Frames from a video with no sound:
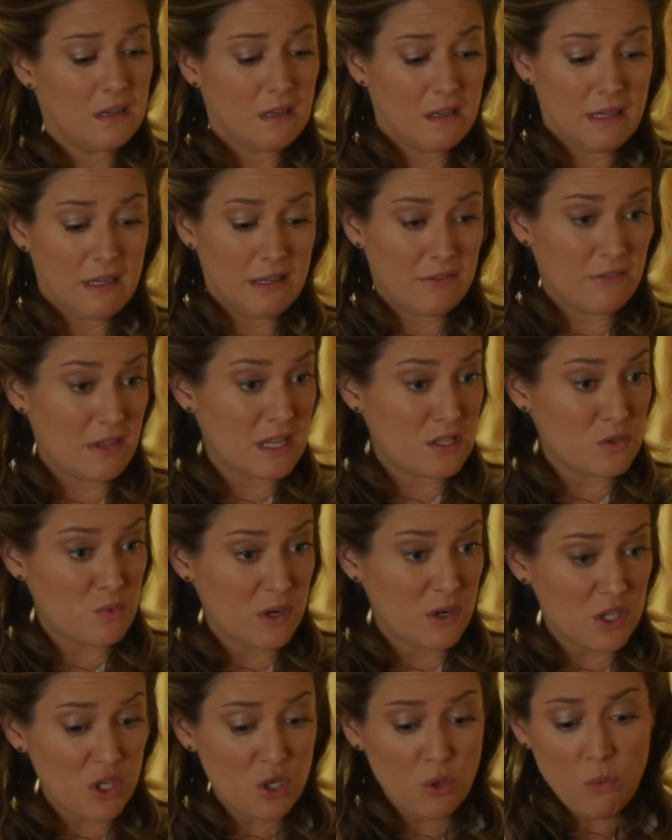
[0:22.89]
If that's
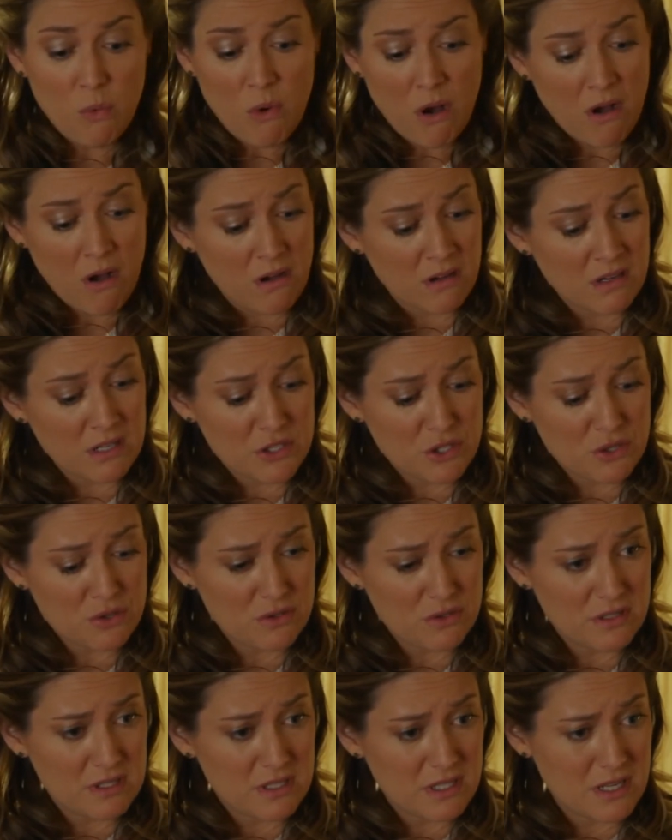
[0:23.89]
what you want, it's
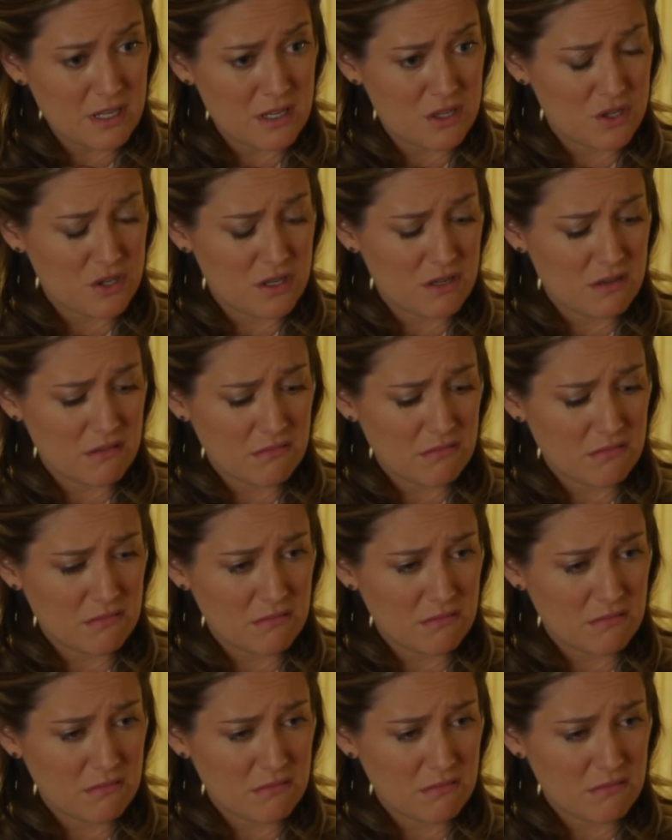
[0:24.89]
your decision.